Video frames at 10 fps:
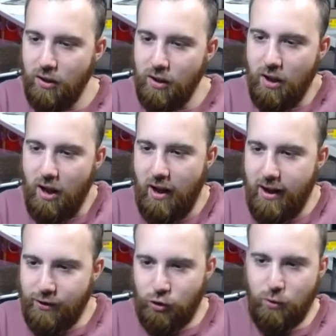
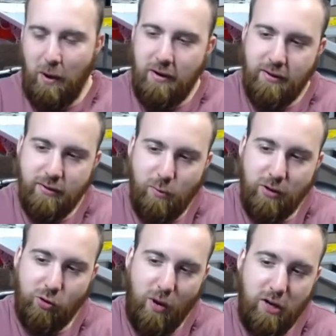uh, sweaters well
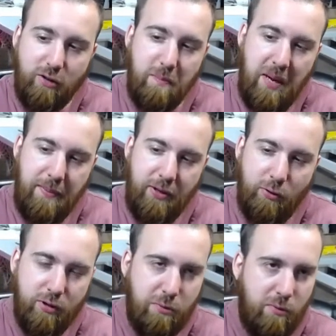sweaters maybe
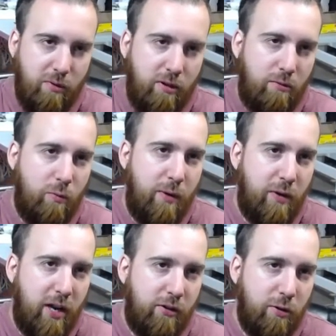towards when we
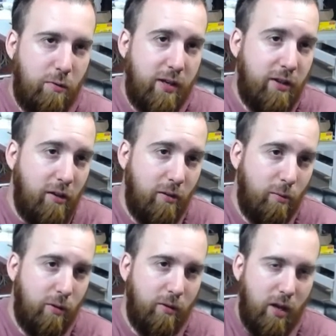enter winter
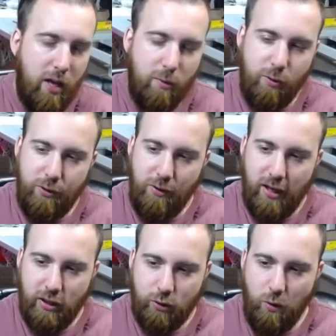we'll uh, we'll do like
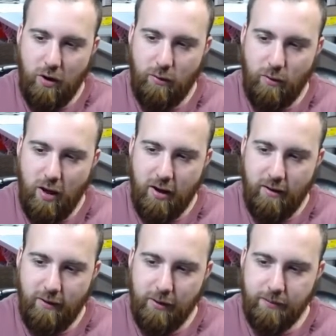a sweater line of
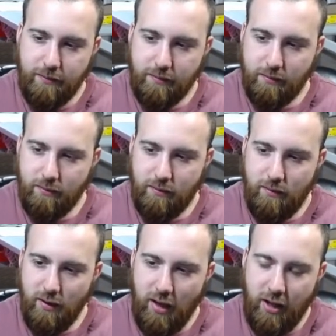it
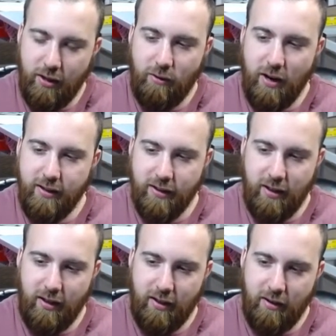Heather gray is
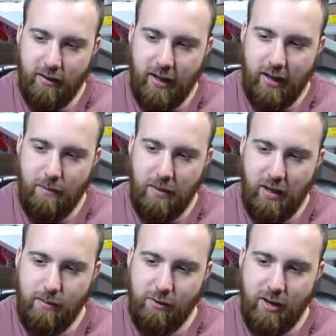like a light and
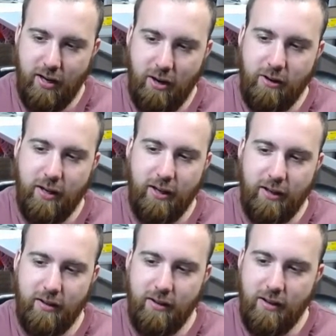medium gray okay yeah
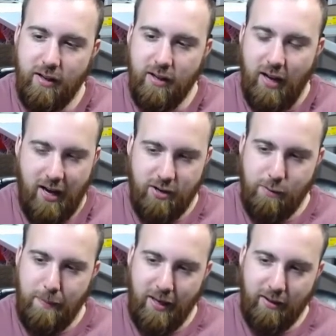I do
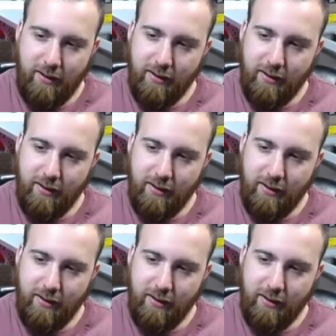pink